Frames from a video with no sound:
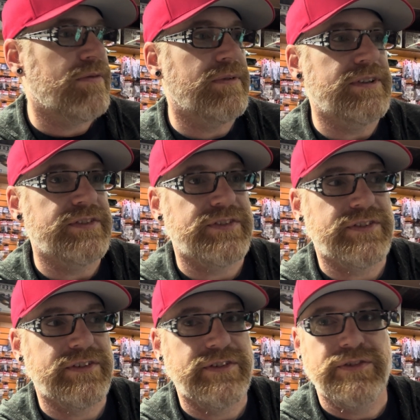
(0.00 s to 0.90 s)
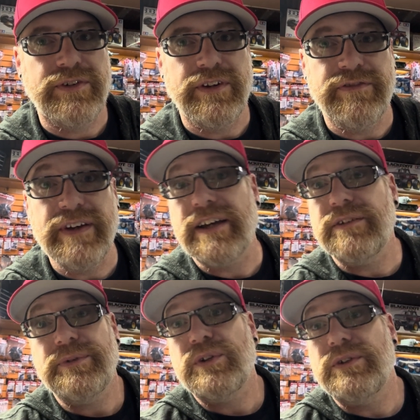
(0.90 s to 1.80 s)
was sort of the fact
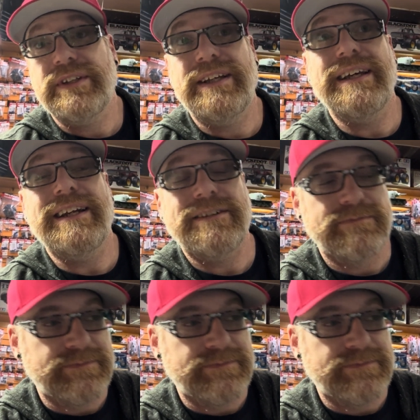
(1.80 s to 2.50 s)
that we couldn't get it.